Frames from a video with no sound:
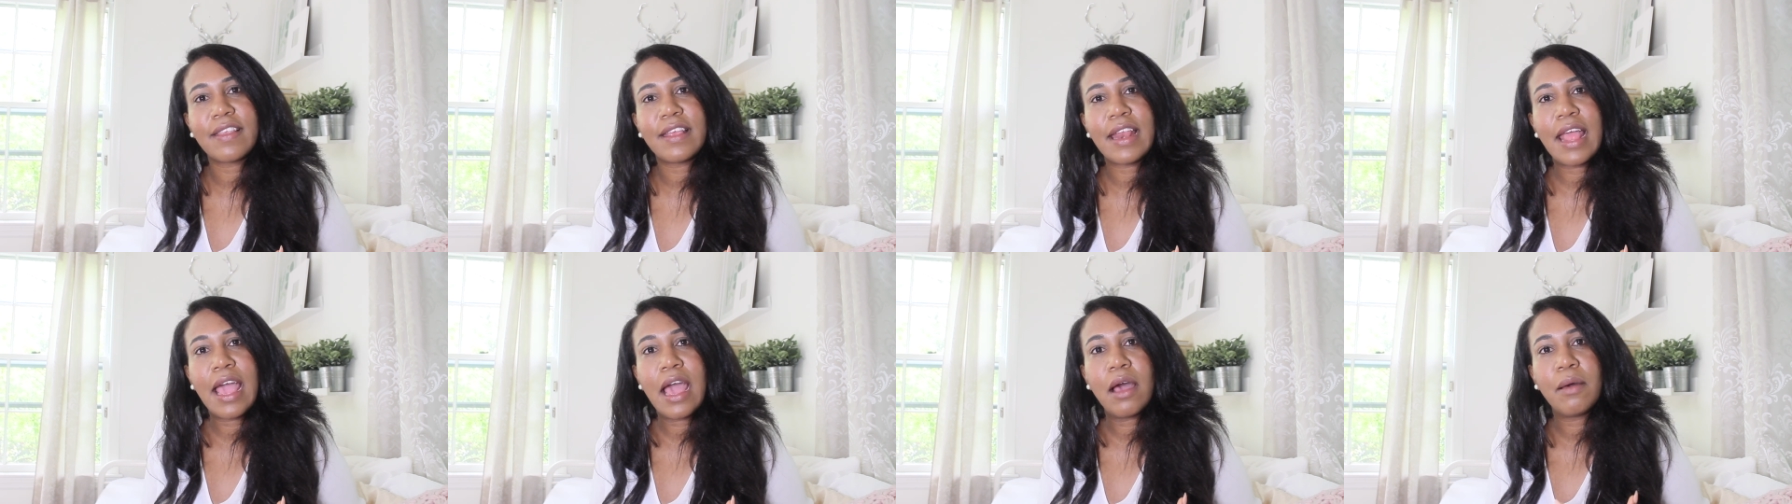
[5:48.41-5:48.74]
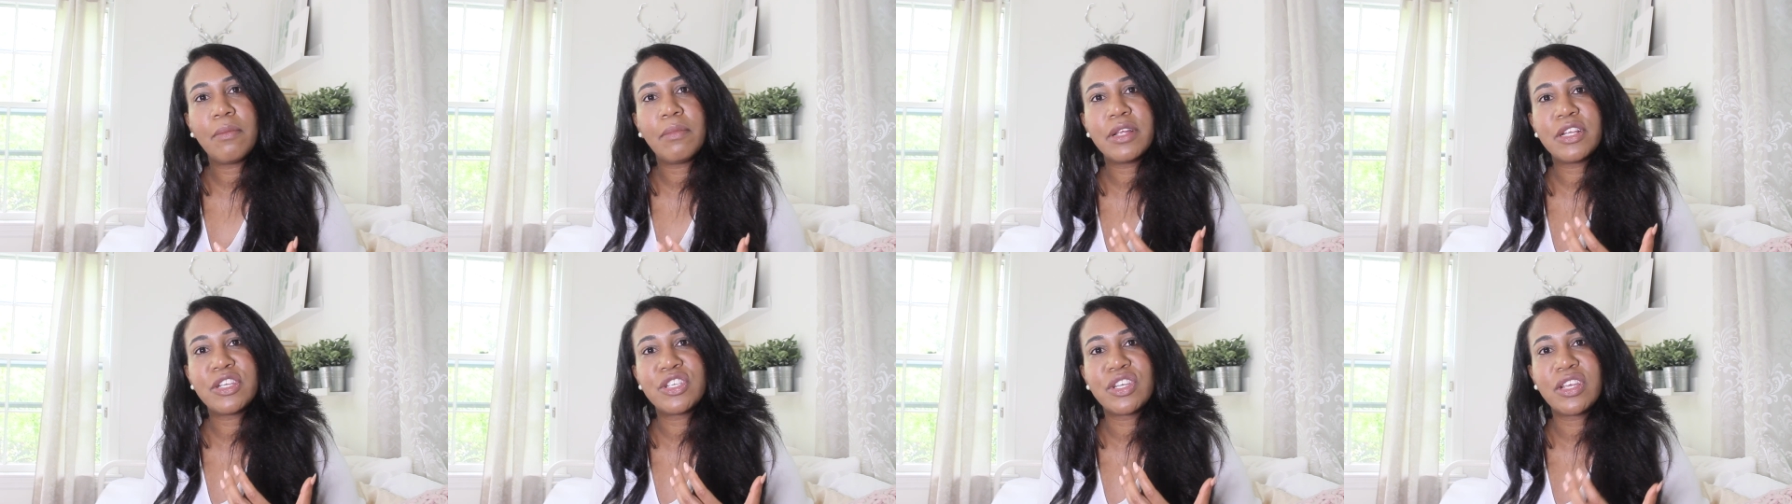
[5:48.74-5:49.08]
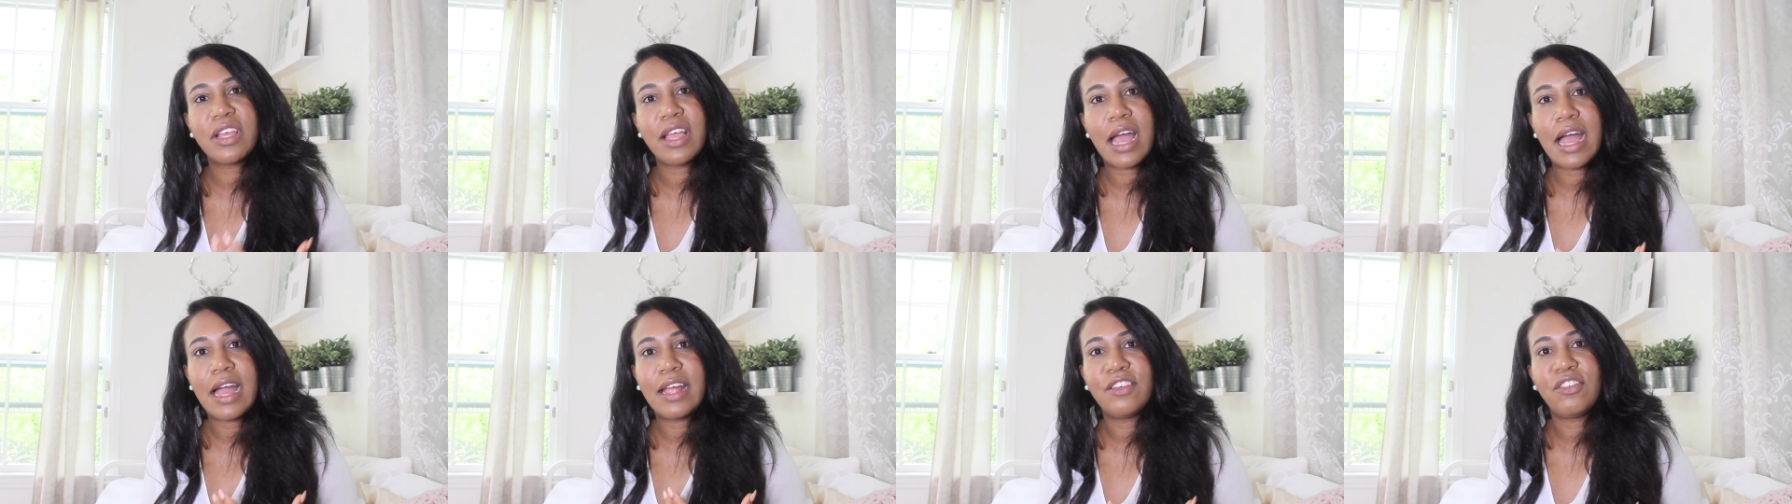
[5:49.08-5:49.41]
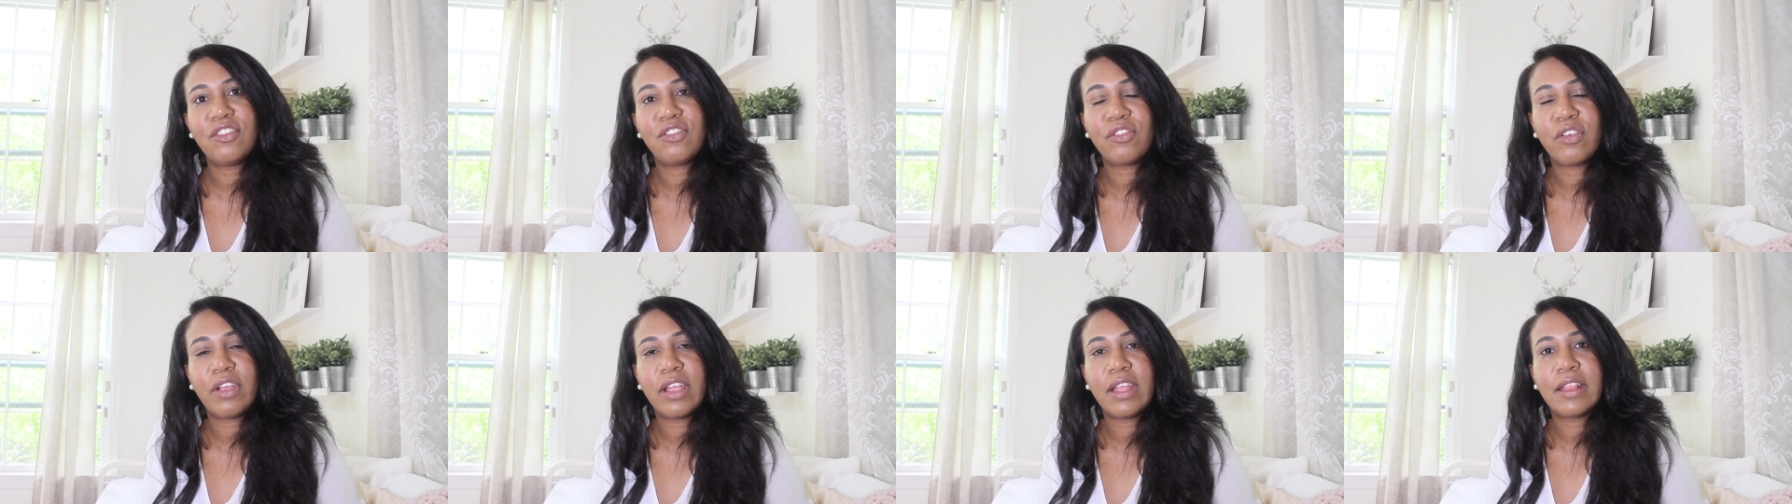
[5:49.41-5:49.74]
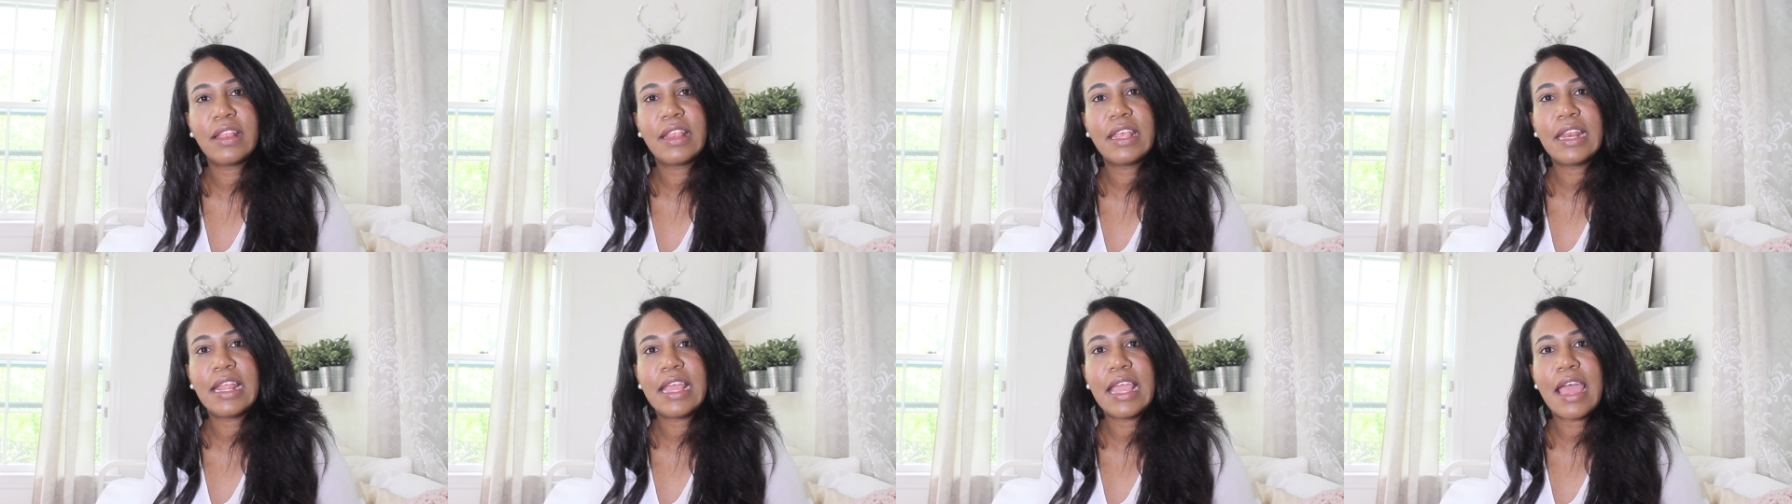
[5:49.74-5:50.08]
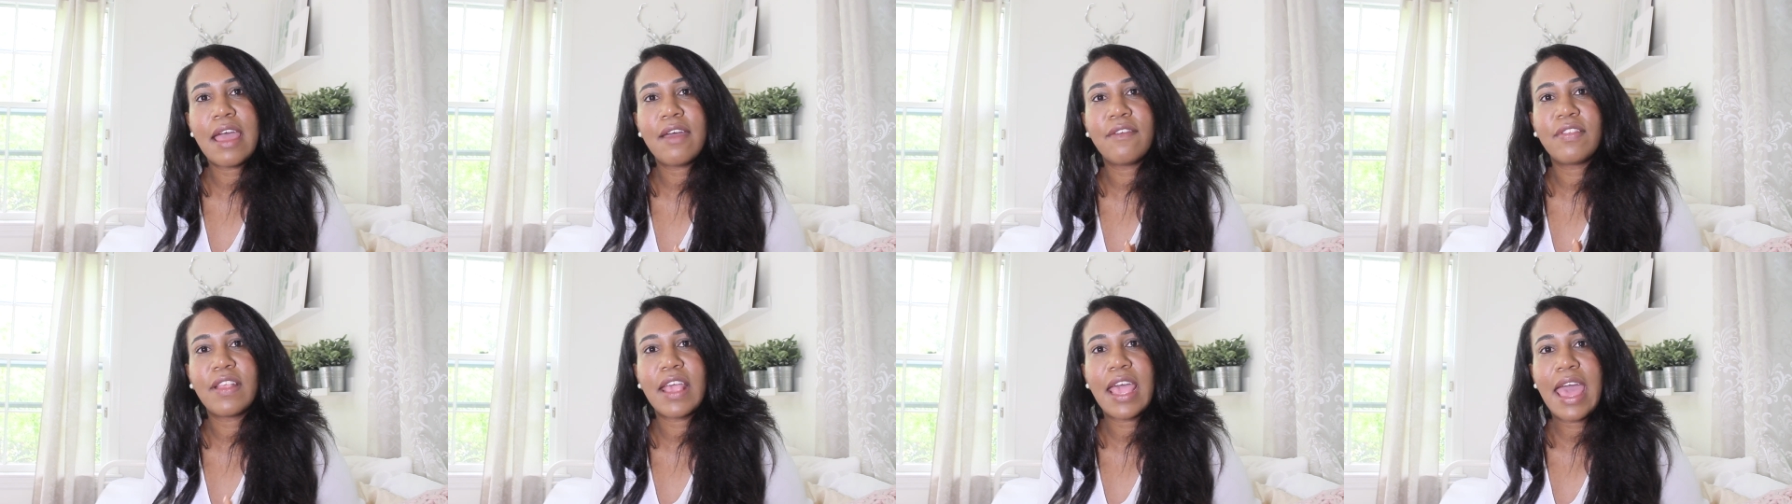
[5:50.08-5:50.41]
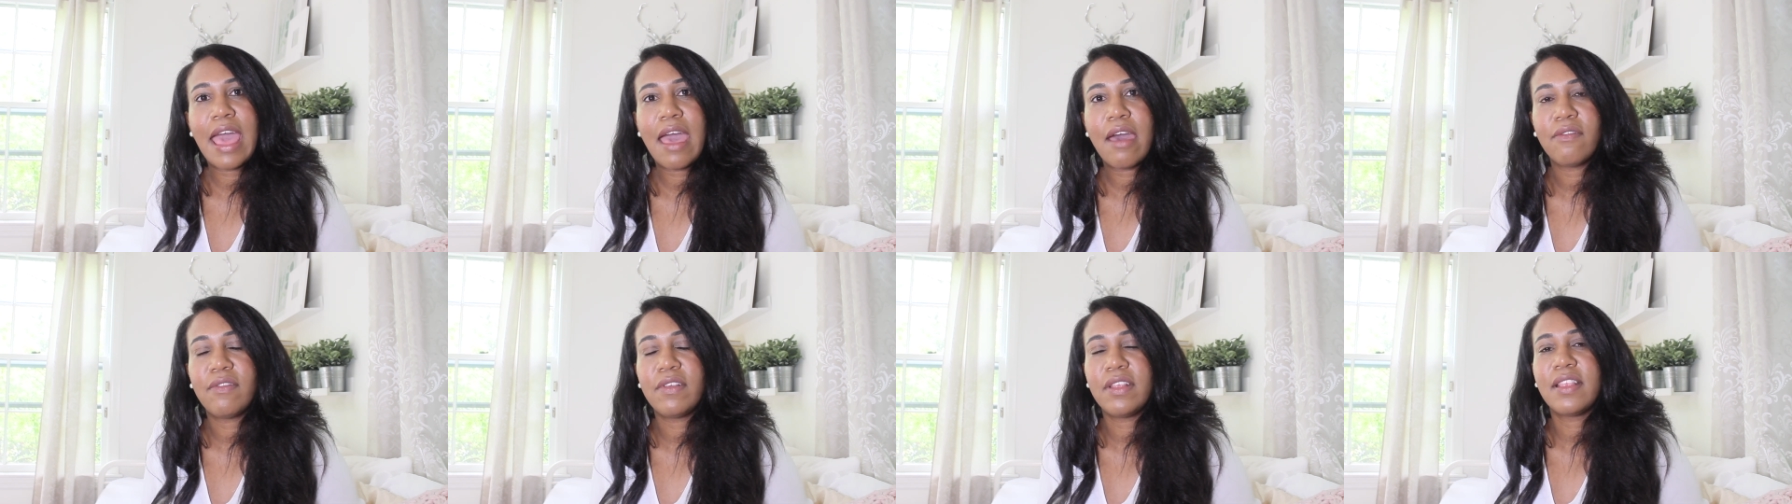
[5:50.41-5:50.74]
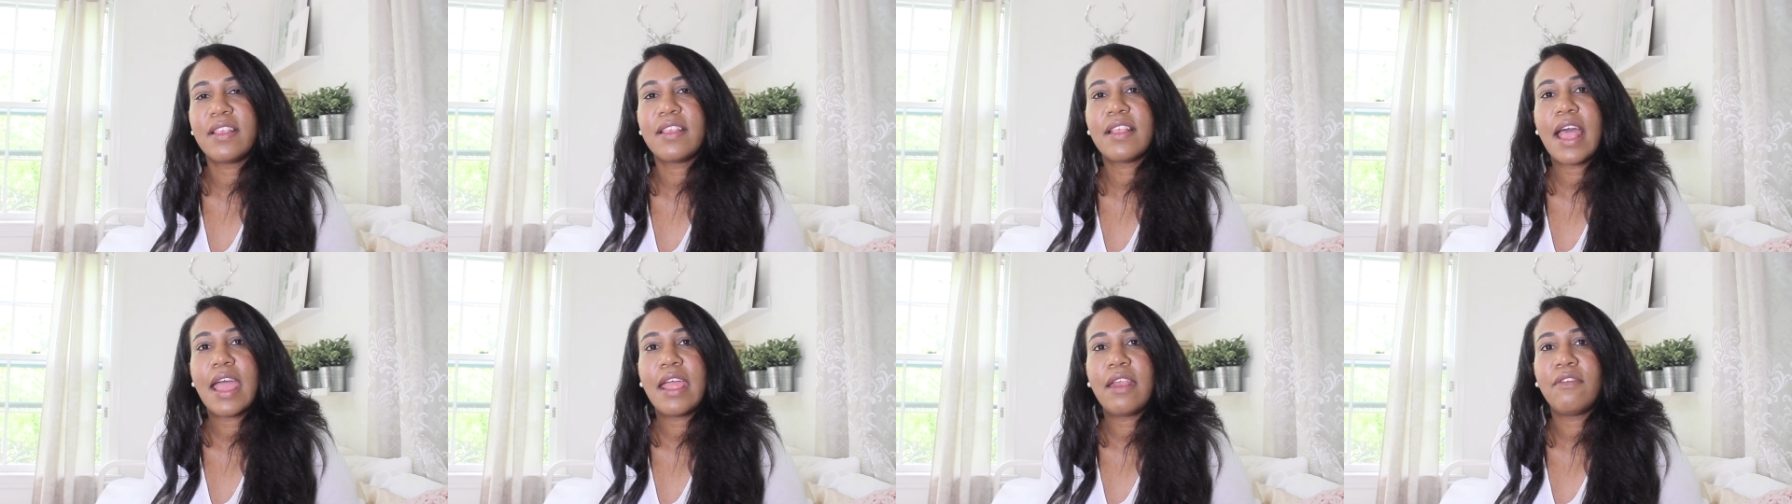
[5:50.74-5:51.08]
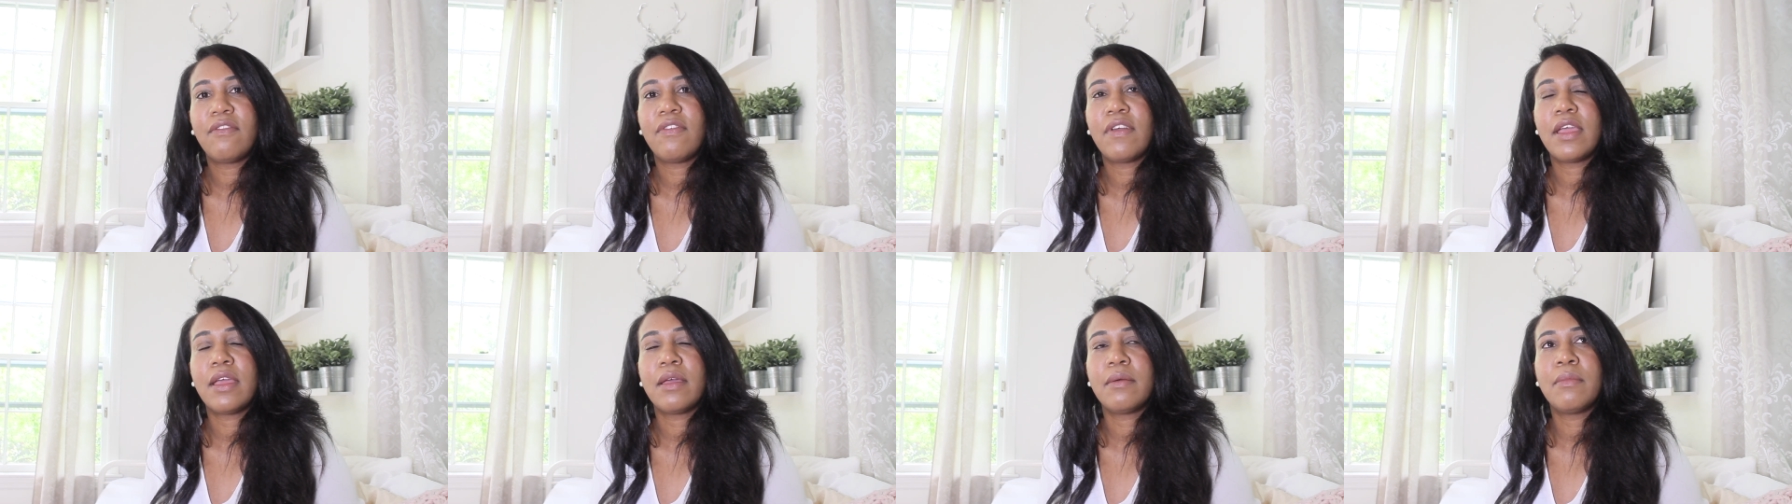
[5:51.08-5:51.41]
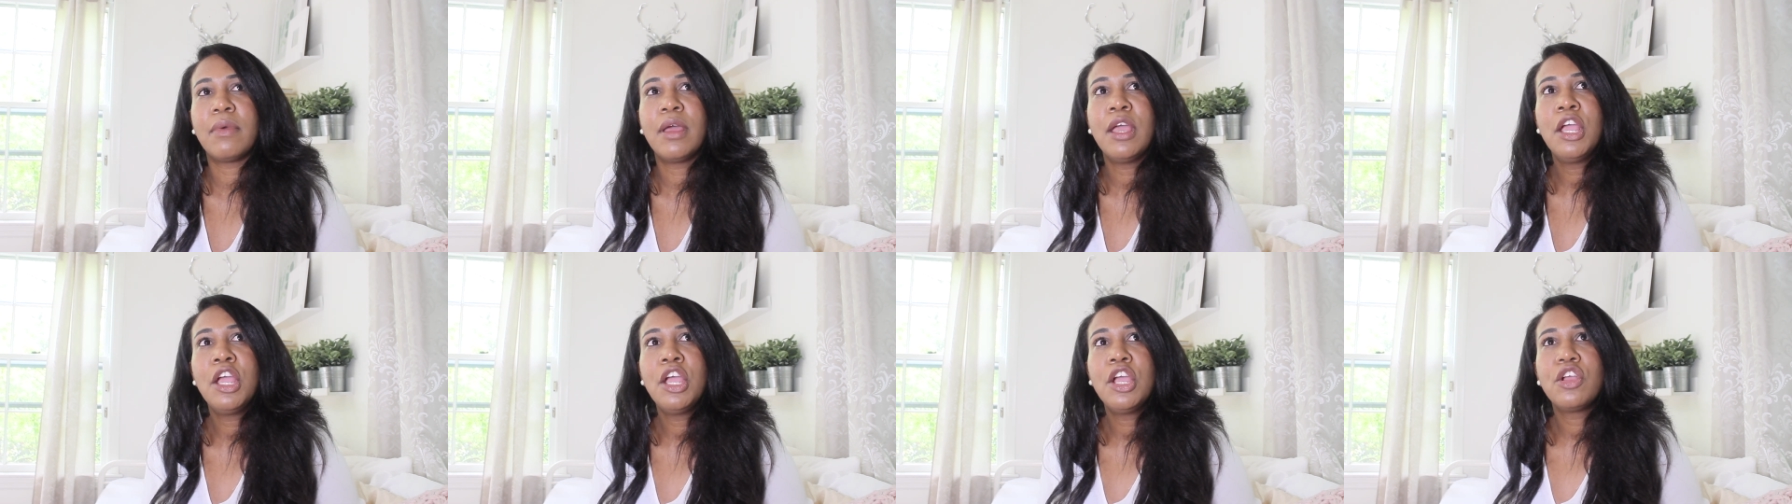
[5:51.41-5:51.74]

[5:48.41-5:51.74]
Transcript: and how much God strength did he have to have inside of him